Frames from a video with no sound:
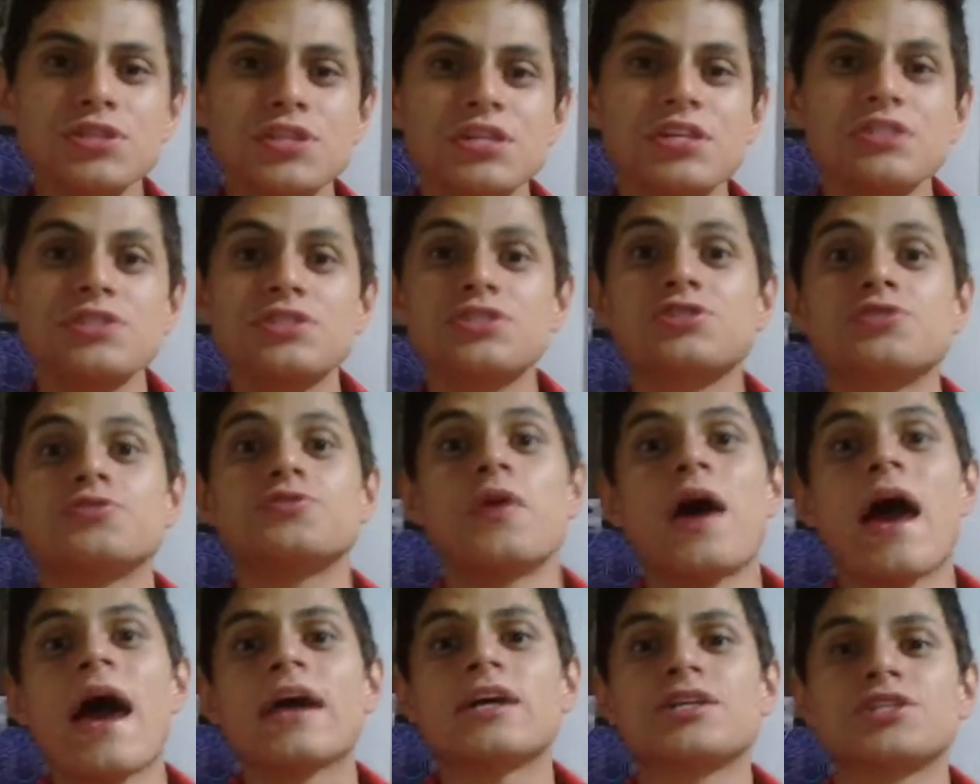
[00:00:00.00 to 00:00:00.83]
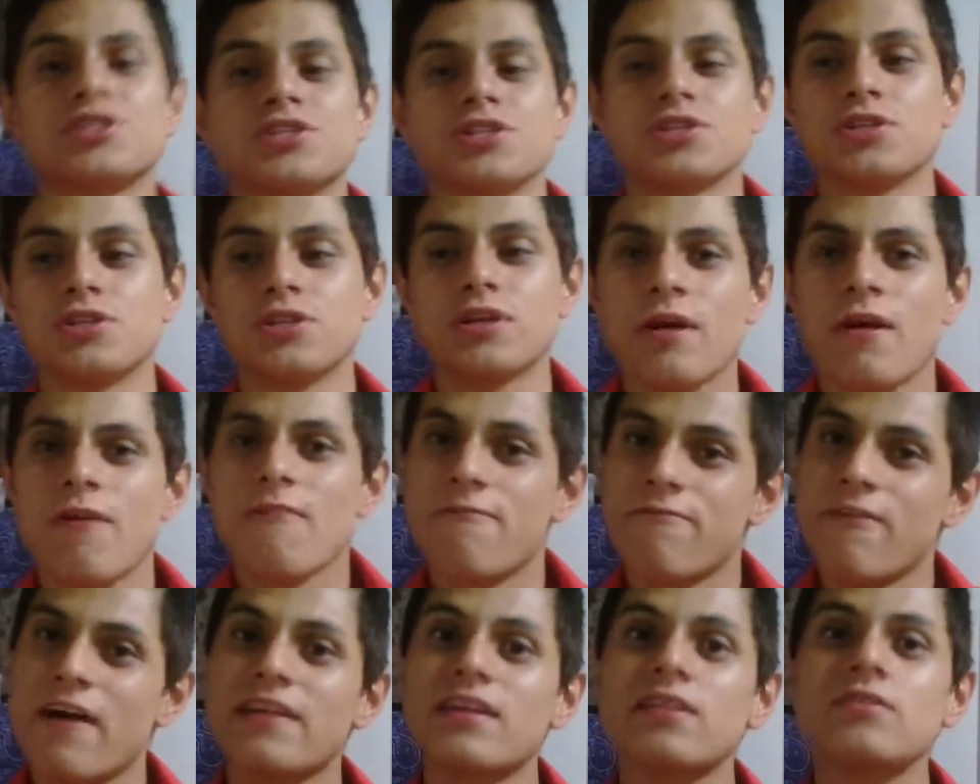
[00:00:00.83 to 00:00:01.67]
the interaction,
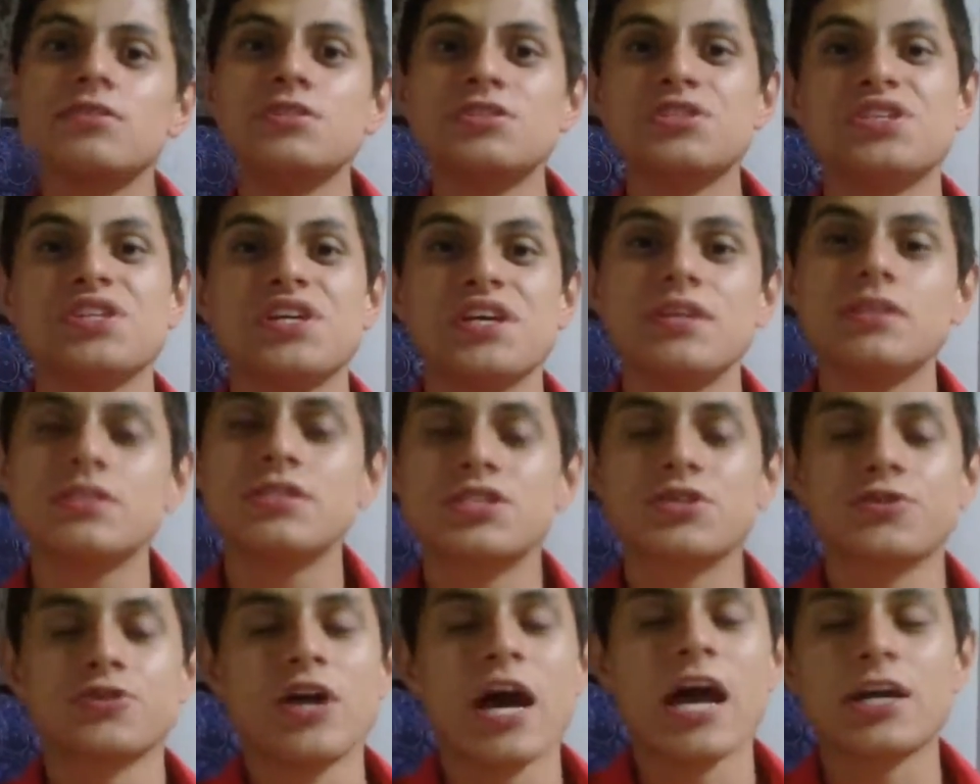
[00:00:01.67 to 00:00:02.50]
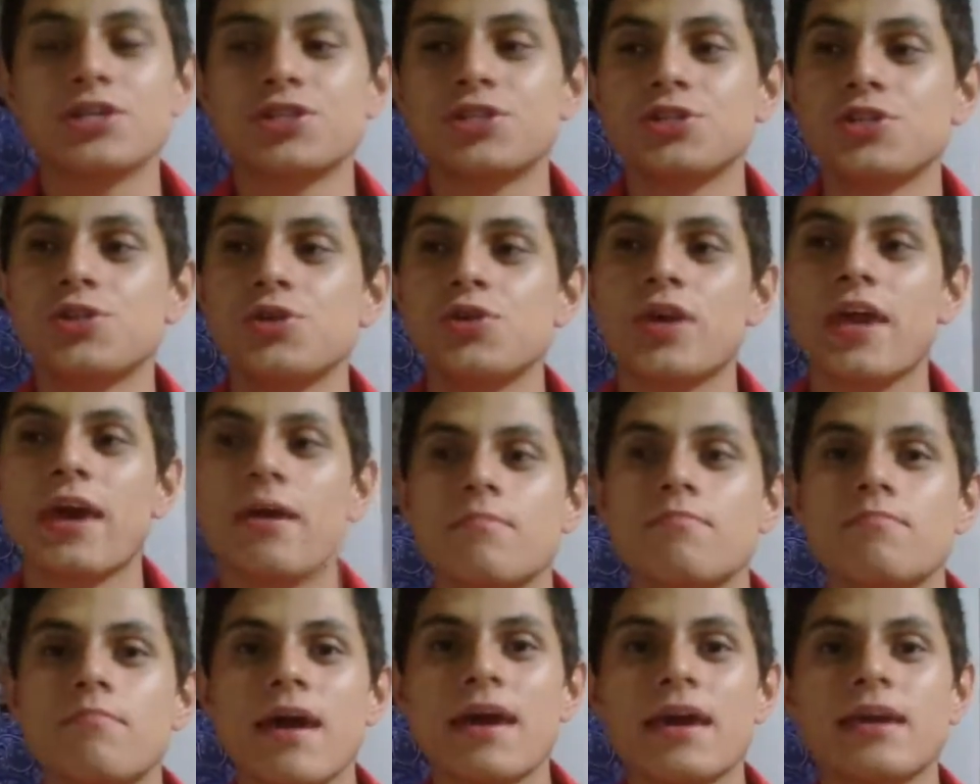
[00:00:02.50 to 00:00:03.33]
finally, the interaction you
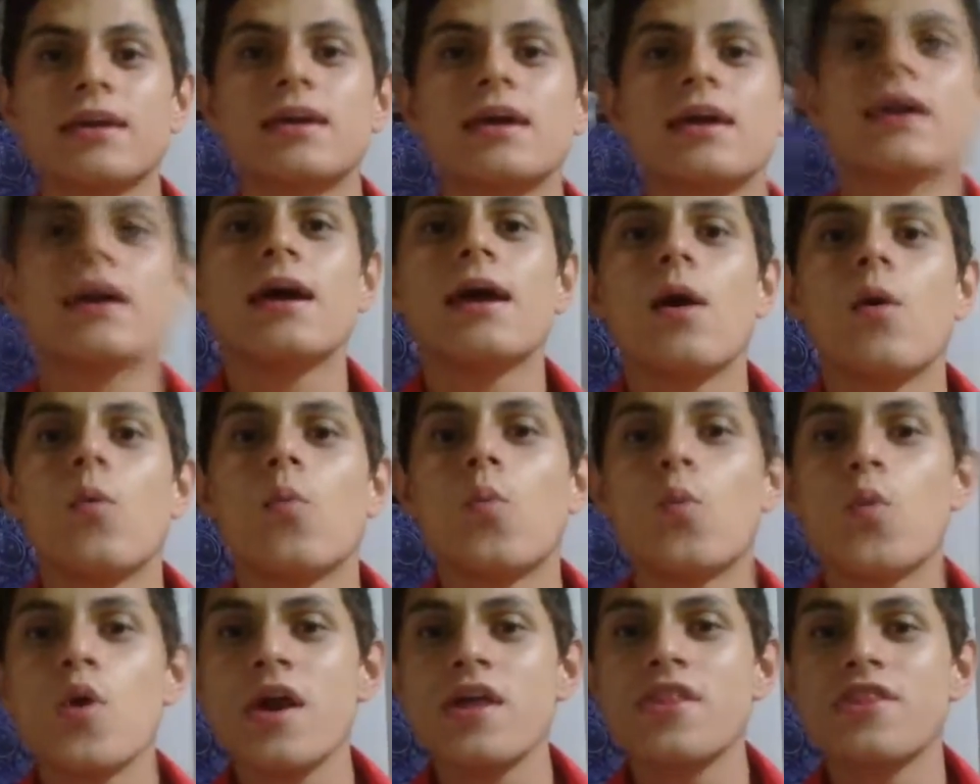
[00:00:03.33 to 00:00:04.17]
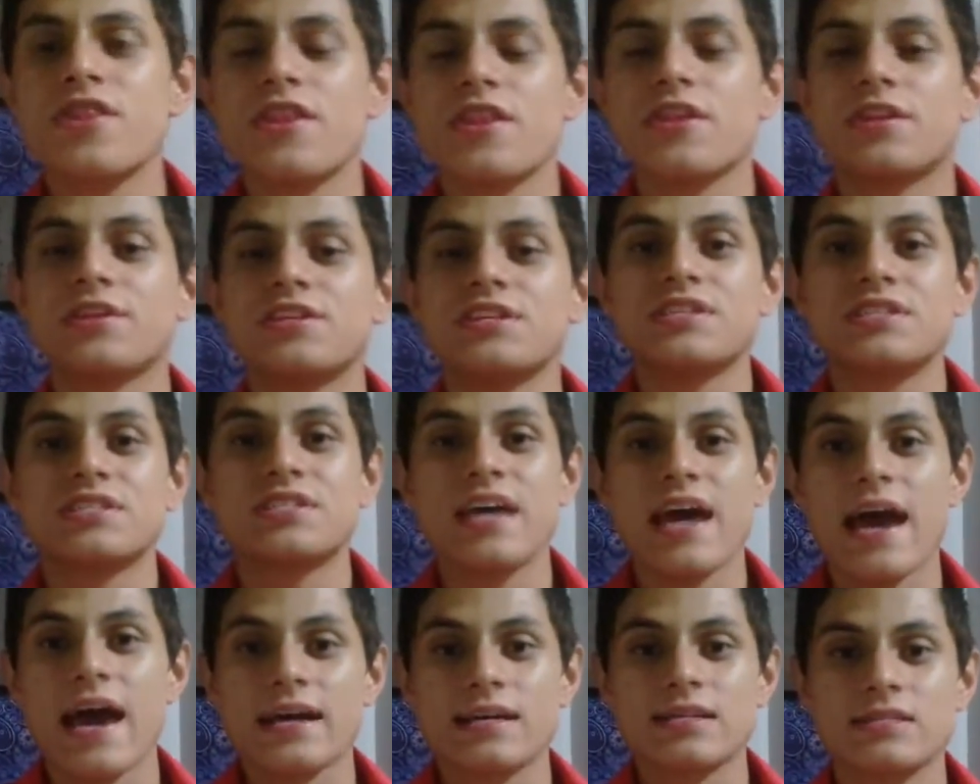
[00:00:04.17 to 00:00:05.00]
can make with the
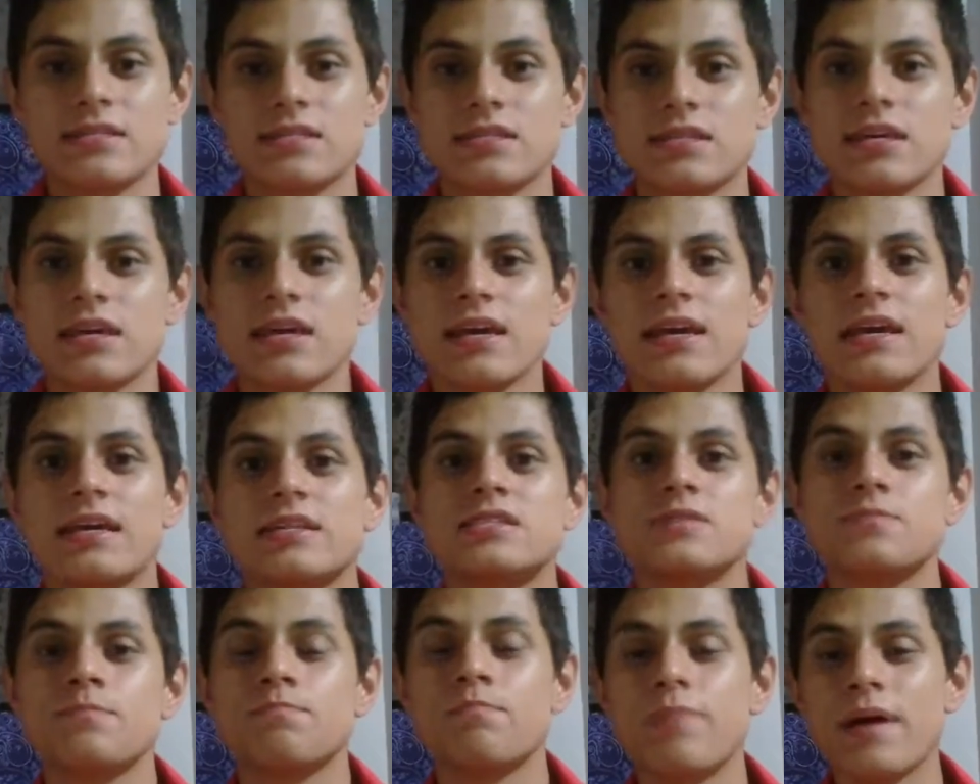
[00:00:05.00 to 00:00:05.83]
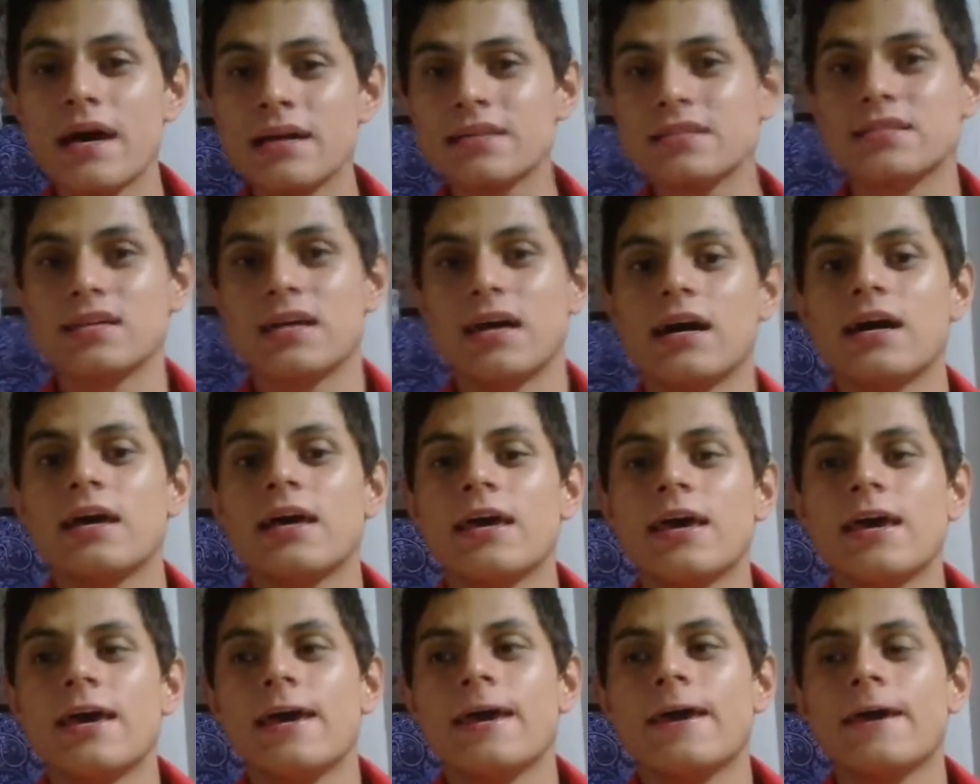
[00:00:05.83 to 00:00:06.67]
text, it's better
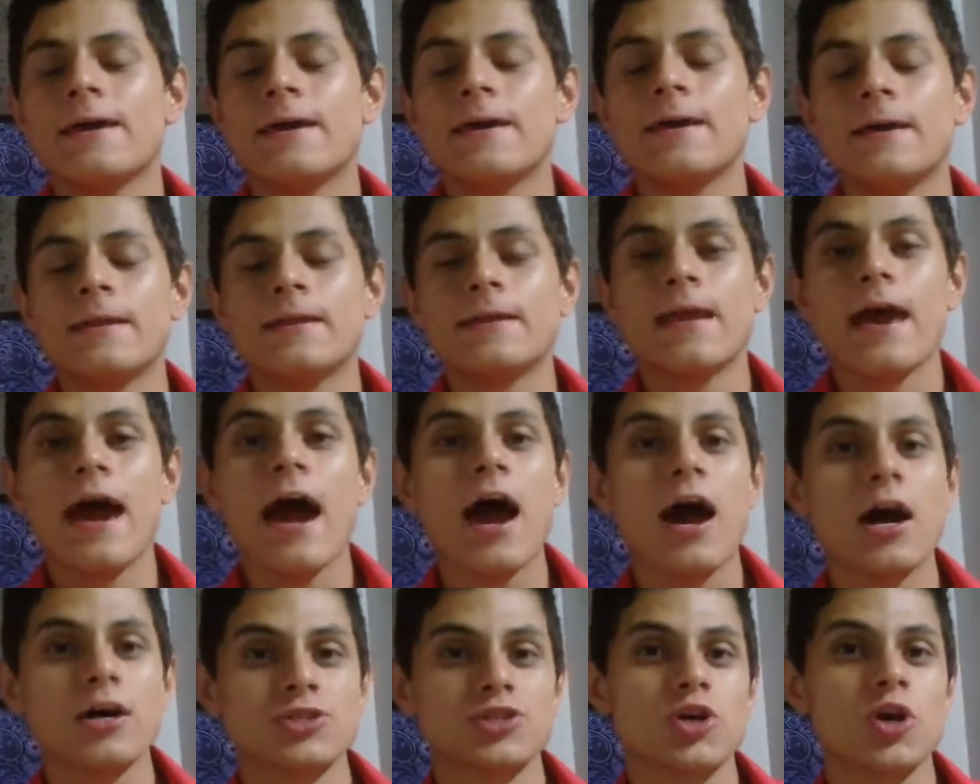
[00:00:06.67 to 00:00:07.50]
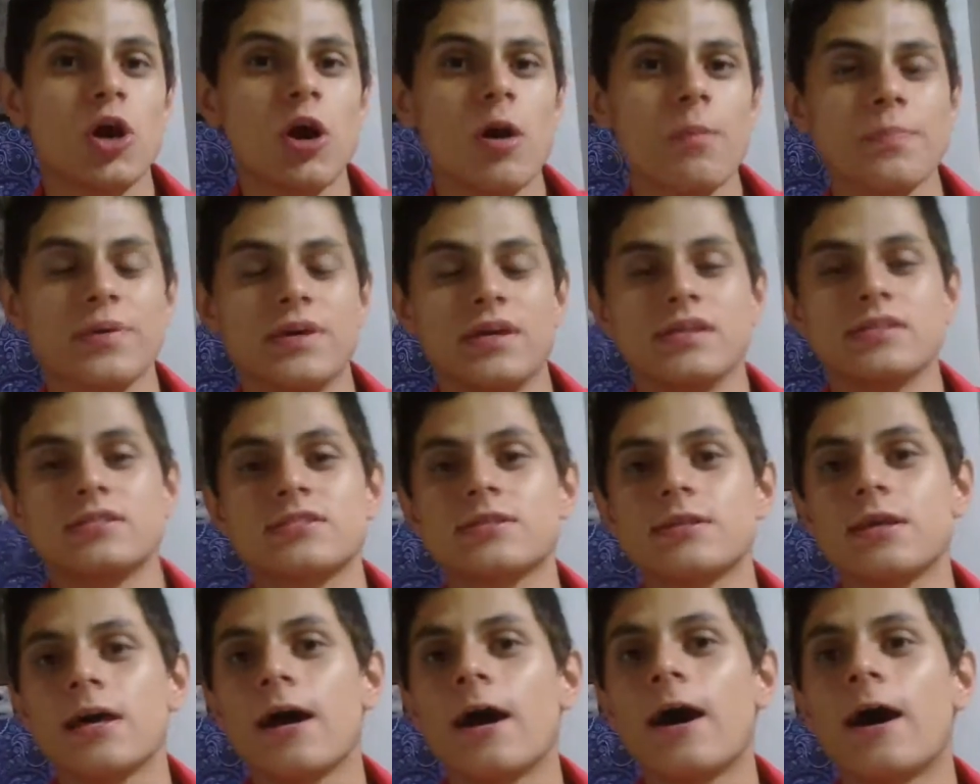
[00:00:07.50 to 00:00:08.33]
in hard
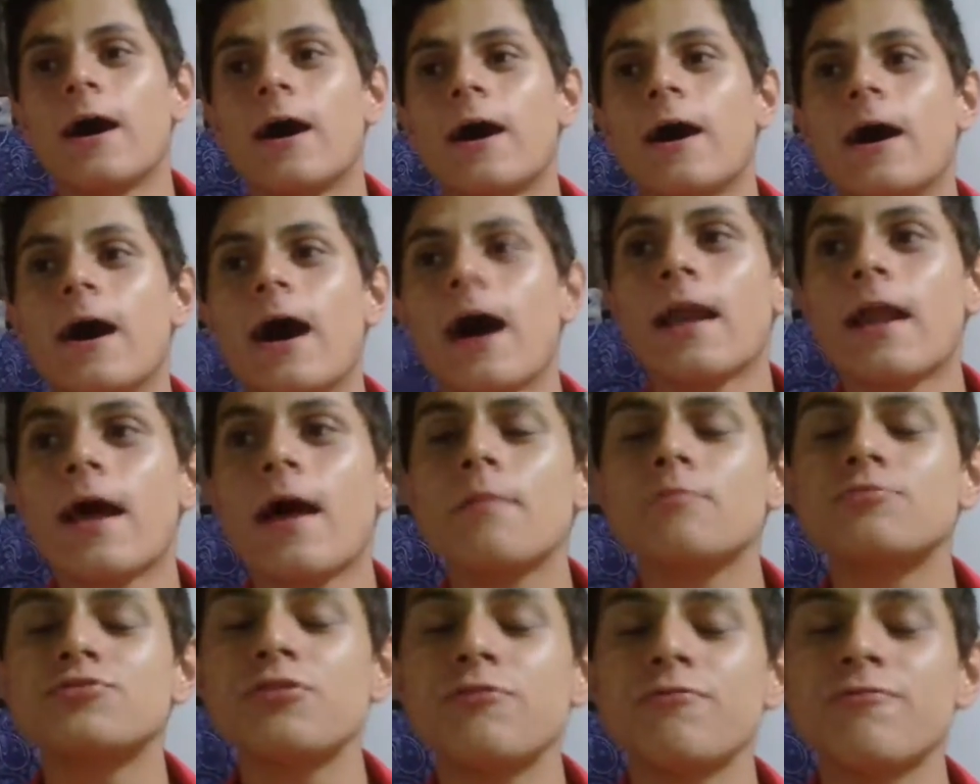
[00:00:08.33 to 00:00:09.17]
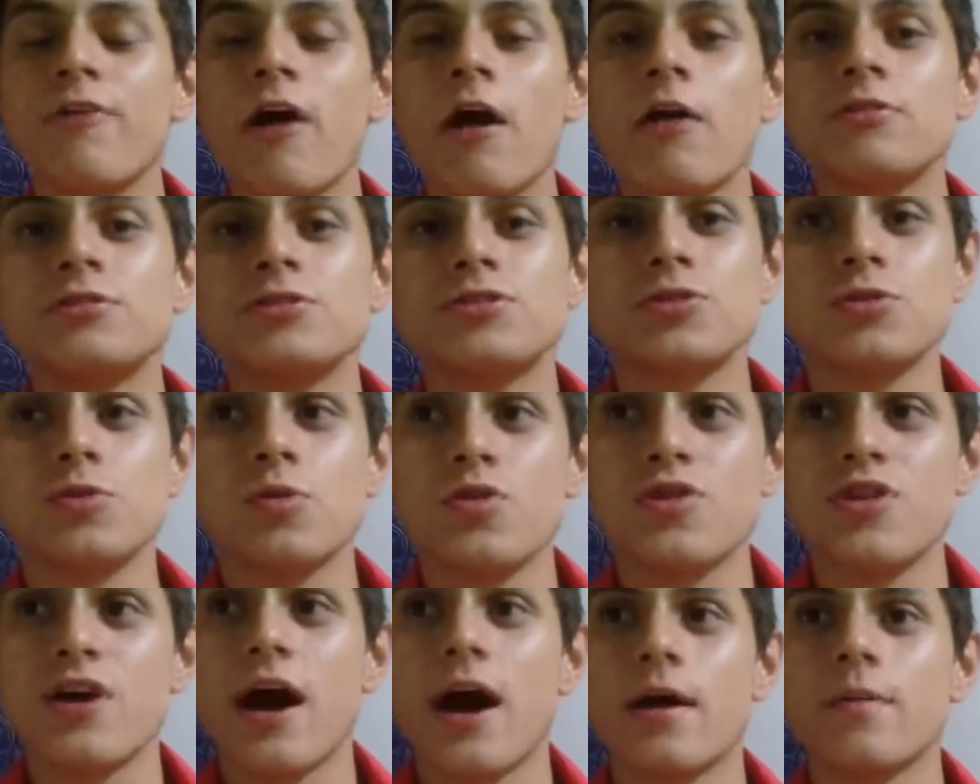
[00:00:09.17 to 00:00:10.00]
copies. And I'm referring to
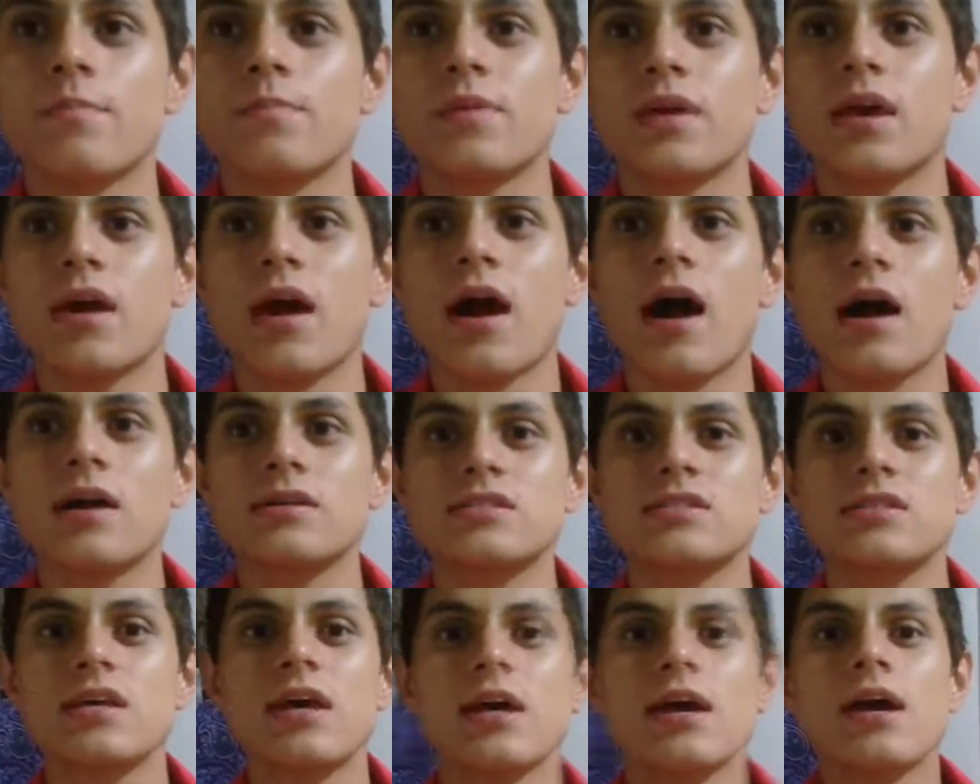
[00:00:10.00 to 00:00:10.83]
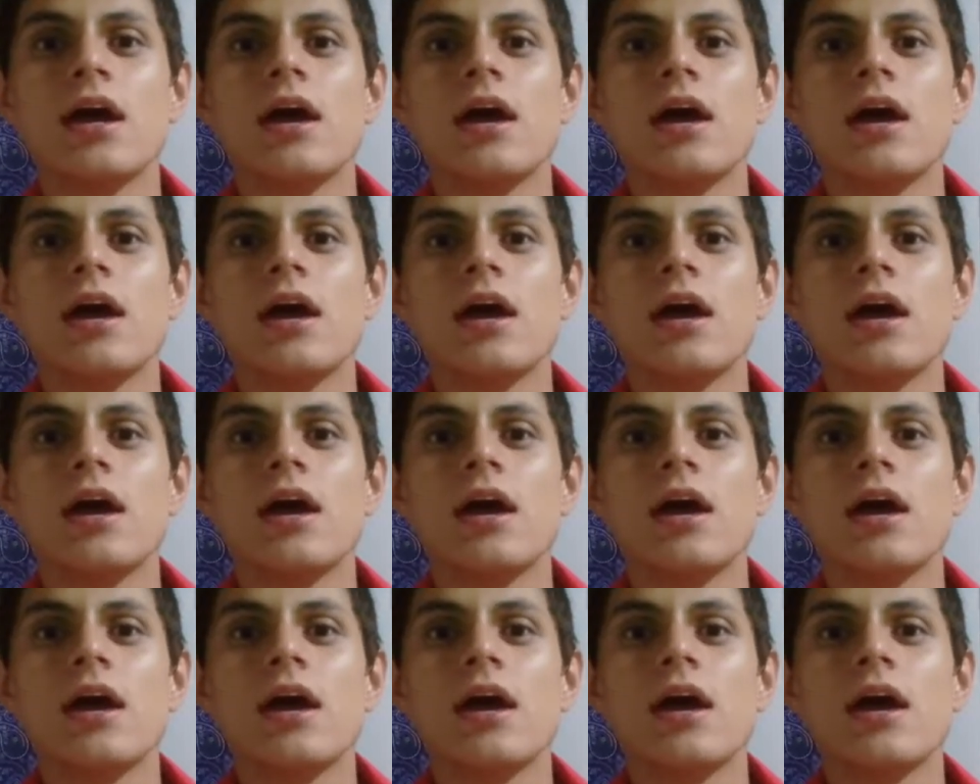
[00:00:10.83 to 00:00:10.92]
that because